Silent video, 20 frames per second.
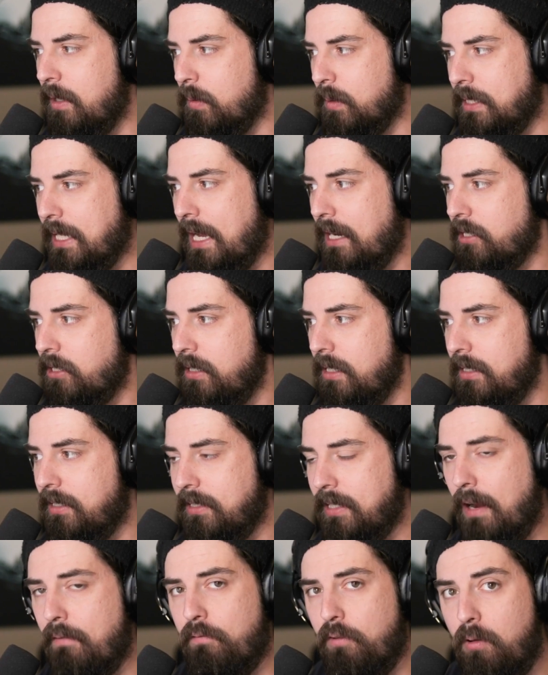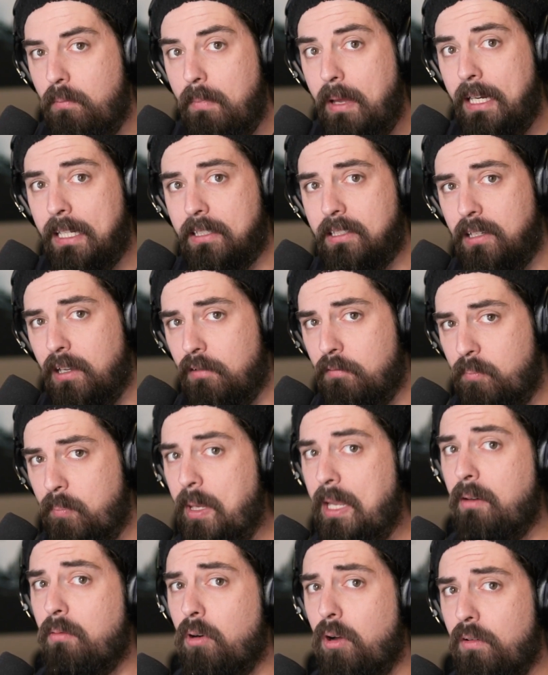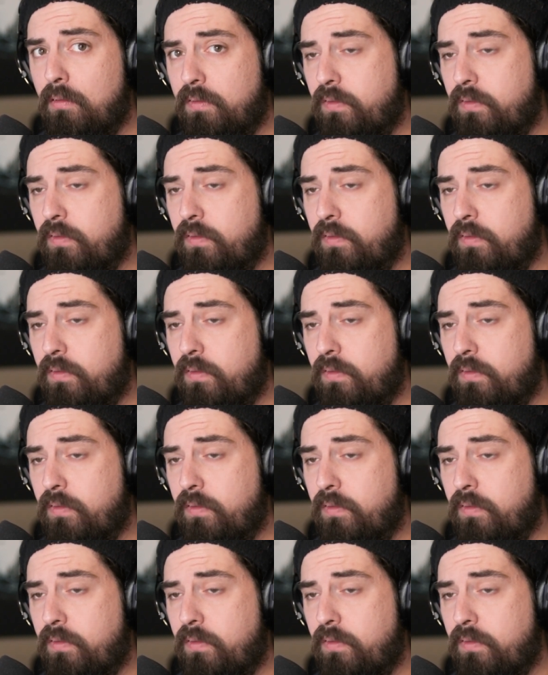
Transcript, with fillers: there was actually several minutes of B roll